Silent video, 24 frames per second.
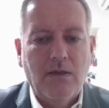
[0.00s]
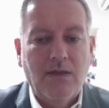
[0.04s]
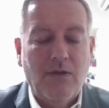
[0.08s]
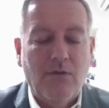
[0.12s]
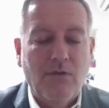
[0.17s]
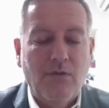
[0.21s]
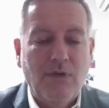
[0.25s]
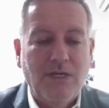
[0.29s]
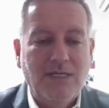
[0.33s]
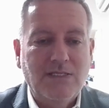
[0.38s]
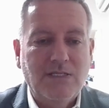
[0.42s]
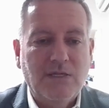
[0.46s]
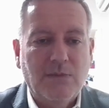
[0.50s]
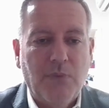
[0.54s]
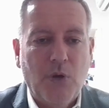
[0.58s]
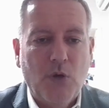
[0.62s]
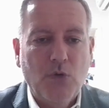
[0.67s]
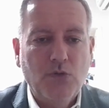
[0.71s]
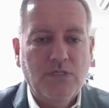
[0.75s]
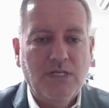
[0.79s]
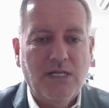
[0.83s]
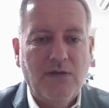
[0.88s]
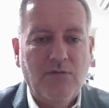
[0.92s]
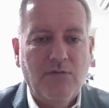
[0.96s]
is
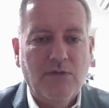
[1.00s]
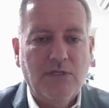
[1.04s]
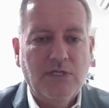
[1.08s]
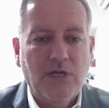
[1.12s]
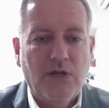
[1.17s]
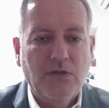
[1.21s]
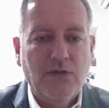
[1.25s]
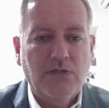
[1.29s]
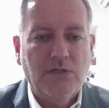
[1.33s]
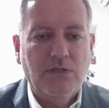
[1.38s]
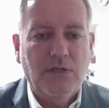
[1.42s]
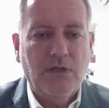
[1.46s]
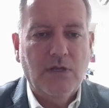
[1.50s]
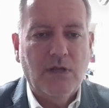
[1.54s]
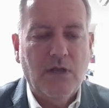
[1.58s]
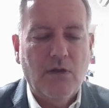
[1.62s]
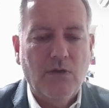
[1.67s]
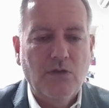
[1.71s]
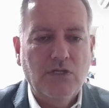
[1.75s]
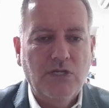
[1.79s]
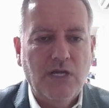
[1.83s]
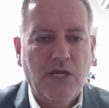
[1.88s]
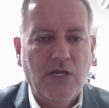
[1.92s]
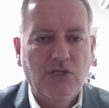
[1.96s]
supposedly return to
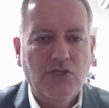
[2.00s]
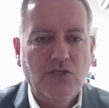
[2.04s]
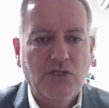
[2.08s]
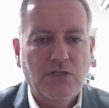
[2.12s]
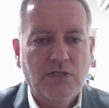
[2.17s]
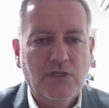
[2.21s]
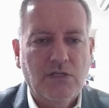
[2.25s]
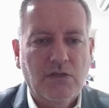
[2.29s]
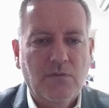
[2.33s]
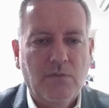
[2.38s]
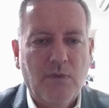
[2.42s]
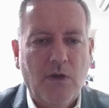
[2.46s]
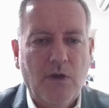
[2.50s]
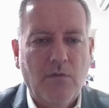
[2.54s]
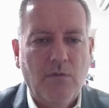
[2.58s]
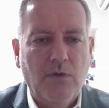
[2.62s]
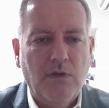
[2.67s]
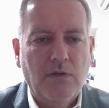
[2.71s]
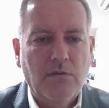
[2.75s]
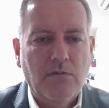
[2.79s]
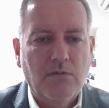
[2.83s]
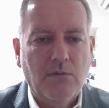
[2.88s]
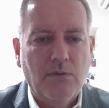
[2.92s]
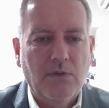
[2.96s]
negotiations at the
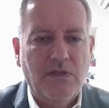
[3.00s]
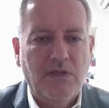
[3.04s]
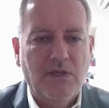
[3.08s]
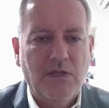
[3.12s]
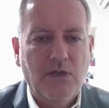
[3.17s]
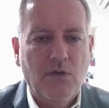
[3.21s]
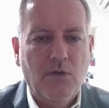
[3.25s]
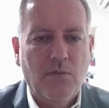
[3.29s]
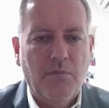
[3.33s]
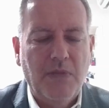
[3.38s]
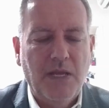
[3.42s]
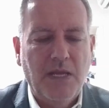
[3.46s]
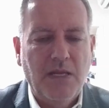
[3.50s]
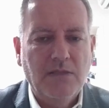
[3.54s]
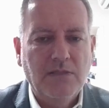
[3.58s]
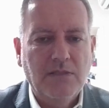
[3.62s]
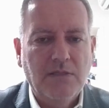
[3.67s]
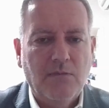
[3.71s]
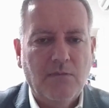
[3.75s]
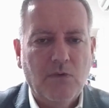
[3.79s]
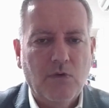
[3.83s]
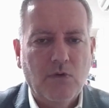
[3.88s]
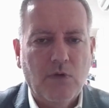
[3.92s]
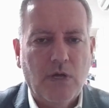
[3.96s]
moment with the Europeans.
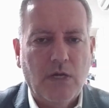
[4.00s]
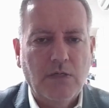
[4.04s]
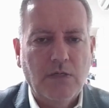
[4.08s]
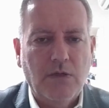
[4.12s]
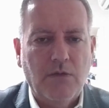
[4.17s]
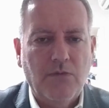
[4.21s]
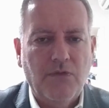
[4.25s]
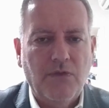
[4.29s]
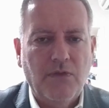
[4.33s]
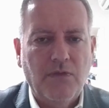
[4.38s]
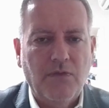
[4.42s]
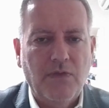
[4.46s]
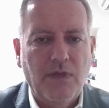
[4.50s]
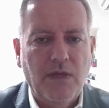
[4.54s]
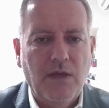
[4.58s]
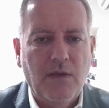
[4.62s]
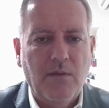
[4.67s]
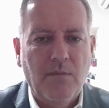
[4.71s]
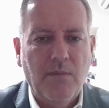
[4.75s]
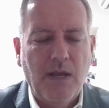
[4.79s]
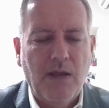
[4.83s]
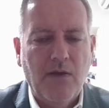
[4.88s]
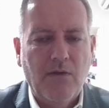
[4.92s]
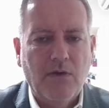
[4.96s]
I don't think the
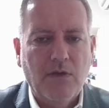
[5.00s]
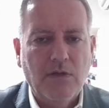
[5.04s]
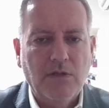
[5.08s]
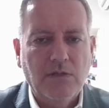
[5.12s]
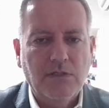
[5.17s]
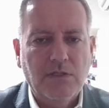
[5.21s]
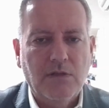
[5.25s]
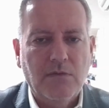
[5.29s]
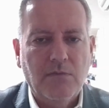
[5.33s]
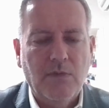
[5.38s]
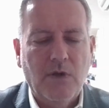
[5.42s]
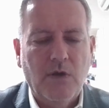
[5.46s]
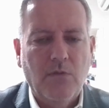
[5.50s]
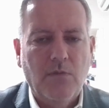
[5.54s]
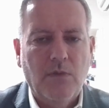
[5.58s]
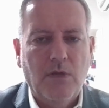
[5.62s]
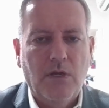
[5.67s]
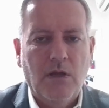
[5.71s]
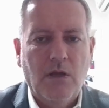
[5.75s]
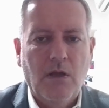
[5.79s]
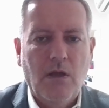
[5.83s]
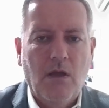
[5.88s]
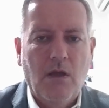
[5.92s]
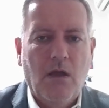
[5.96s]
Americans at the moment
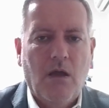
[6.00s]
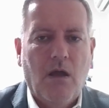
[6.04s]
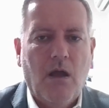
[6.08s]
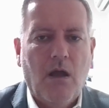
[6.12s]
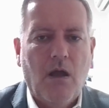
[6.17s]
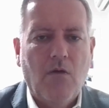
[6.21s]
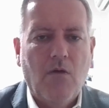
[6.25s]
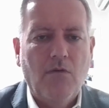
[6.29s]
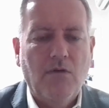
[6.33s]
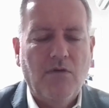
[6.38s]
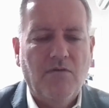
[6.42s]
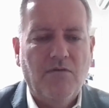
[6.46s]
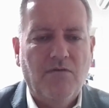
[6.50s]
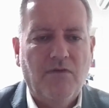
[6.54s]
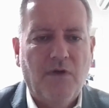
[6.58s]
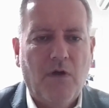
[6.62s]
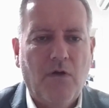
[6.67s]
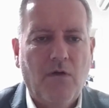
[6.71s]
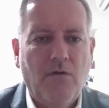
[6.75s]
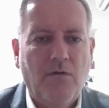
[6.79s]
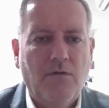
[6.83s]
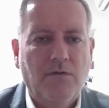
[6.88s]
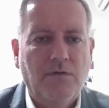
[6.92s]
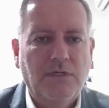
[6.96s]
are
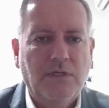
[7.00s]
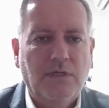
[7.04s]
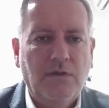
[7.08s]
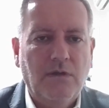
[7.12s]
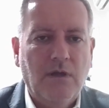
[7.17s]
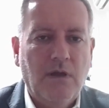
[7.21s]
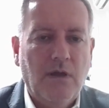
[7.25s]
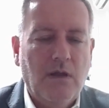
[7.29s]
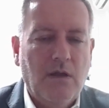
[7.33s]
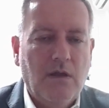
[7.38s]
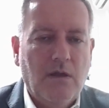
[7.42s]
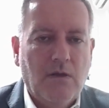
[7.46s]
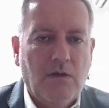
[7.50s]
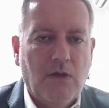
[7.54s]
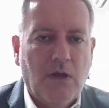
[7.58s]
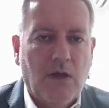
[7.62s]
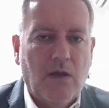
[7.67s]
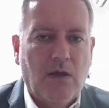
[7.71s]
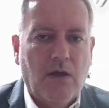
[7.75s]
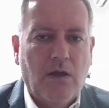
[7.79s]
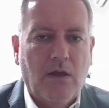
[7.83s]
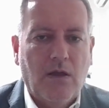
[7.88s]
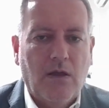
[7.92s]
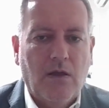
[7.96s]
involved. And
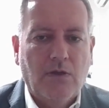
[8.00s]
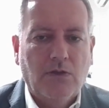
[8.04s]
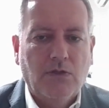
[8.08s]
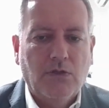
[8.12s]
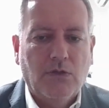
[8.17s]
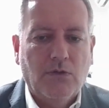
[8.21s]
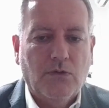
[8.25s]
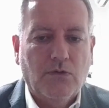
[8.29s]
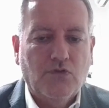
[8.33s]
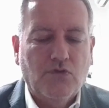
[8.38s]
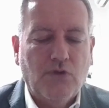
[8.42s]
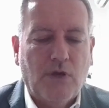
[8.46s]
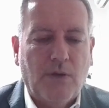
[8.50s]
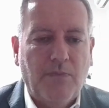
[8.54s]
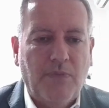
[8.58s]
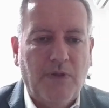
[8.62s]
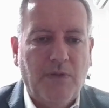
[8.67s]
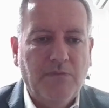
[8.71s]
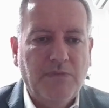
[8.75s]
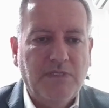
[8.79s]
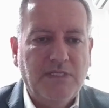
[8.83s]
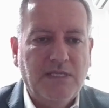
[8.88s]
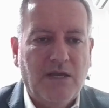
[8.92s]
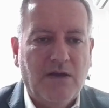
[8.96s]
Donald Trump
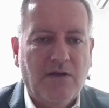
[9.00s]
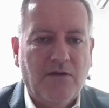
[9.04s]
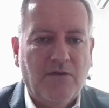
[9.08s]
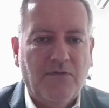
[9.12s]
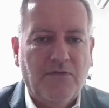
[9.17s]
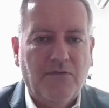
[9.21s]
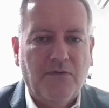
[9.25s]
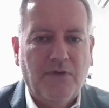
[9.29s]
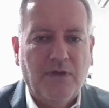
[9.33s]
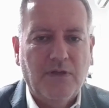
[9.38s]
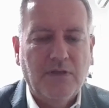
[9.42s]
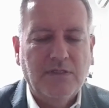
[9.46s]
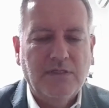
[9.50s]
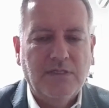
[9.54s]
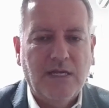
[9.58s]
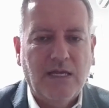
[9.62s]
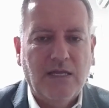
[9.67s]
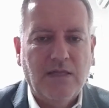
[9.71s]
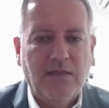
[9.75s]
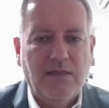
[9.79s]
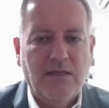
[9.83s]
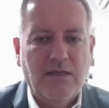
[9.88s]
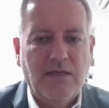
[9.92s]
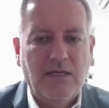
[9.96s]
himself has
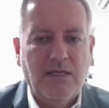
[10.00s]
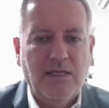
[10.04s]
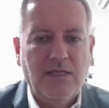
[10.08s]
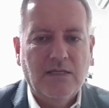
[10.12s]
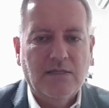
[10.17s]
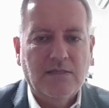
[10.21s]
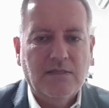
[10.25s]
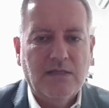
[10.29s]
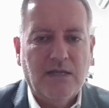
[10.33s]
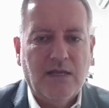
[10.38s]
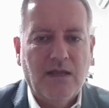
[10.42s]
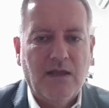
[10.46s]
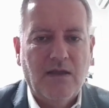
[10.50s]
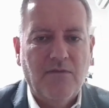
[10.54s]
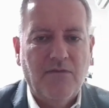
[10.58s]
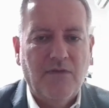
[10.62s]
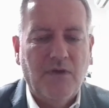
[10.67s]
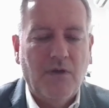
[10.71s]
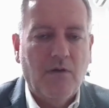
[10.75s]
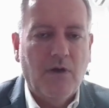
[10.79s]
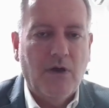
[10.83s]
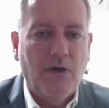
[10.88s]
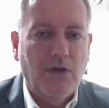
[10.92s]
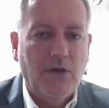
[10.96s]
said that he doesn't care if
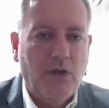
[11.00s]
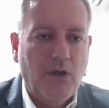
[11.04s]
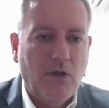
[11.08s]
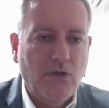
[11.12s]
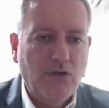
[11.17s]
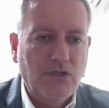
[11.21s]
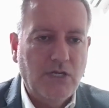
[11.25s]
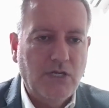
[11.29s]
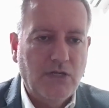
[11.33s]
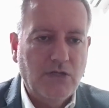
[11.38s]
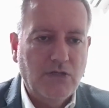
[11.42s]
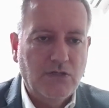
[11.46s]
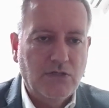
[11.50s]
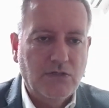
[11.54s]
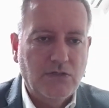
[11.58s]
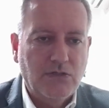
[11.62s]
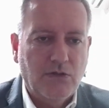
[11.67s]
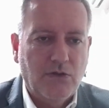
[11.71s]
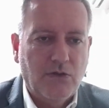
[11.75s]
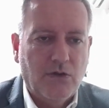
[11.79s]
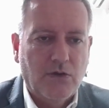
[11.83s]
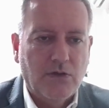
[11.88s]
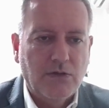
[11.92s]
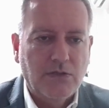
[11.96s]
there are negotiations or
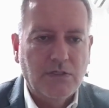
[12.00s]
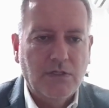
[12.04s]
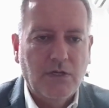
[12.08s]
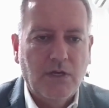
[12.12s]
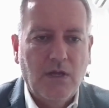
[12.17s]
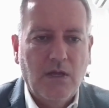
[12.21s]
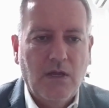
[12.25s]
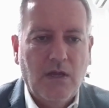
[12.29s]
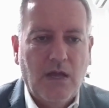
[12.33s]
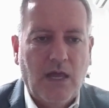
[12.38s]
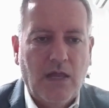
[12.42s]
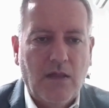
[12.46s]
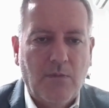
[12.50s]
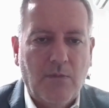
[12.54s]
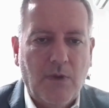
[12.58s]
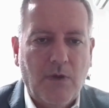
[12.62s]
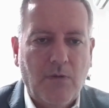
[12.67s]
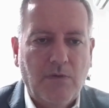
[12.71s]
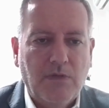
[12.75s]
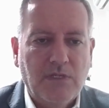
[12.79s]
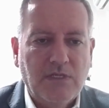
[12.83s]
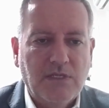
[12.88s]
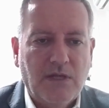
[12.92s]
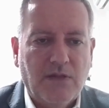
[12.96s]
not. At the
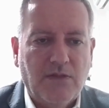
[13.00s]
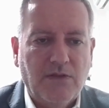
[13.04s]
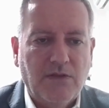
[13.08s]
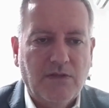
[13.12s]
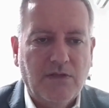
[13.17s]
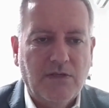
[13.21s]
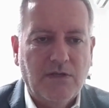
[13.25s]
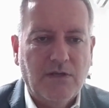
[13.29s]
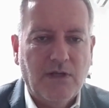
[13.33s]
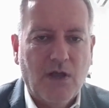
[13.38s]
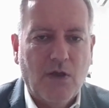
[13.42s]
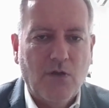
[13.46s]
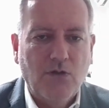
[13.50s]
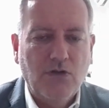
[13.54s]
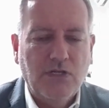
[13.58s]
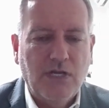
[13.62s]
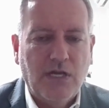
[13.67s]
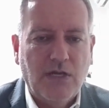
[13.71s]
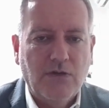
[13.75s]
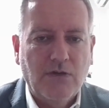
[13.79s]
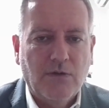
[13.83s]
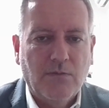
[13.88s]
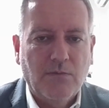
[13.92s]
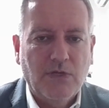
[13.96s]
moment, there's nothing to
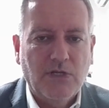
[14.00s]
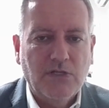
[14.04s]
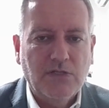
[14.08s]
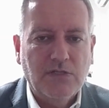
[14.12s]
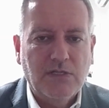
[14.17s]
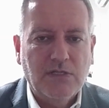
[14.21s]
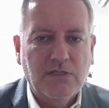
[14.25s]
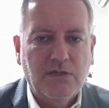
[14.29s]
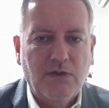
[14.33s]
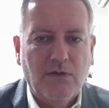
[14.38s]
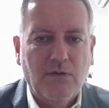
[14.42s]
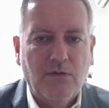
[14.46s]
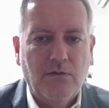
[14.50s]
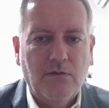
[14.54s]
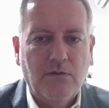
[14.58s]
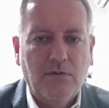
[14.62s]
negotiate on because there's no